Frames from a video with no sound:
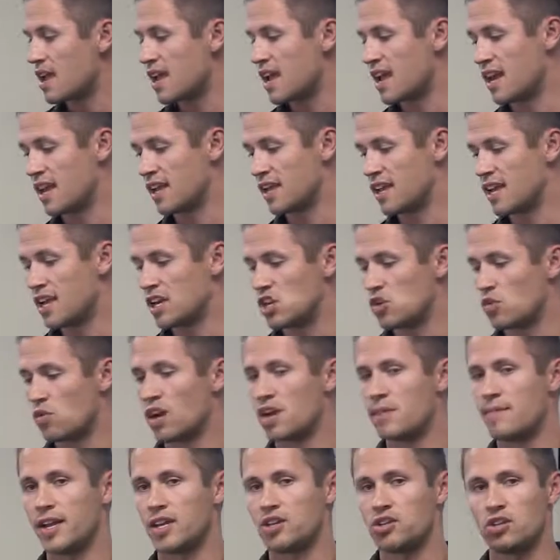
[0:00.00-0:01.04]
And again, you
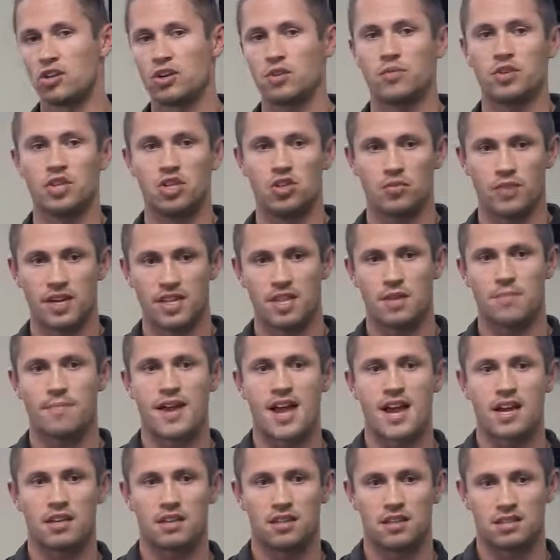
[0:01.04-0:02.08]
want to make sure when you read the
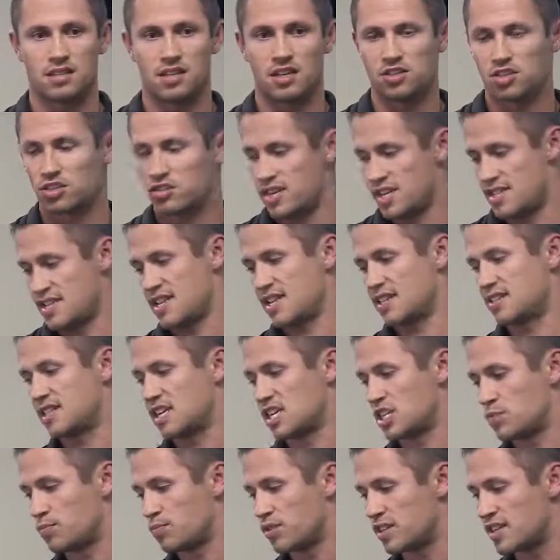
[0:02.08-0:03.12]
back of the sunscreen that it
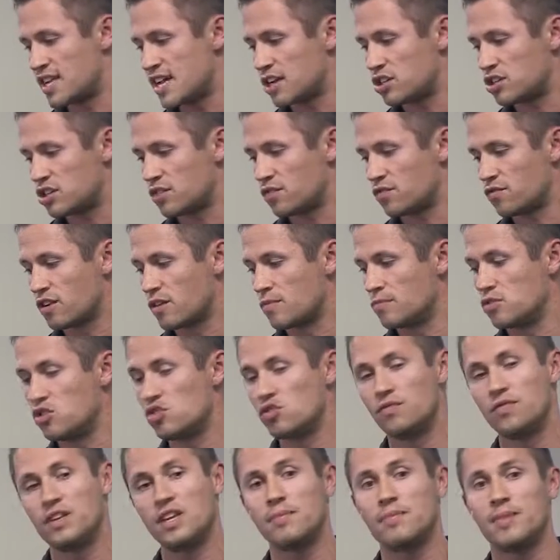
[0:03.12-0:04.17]
says protection from
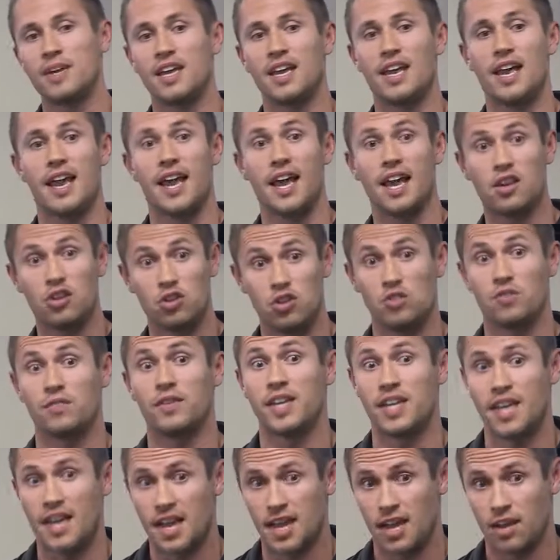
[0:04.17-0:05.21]
UVB and
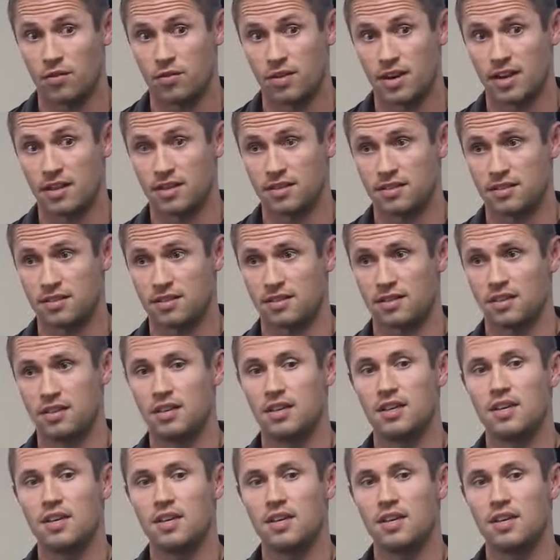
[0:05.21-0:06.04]
UVA rays,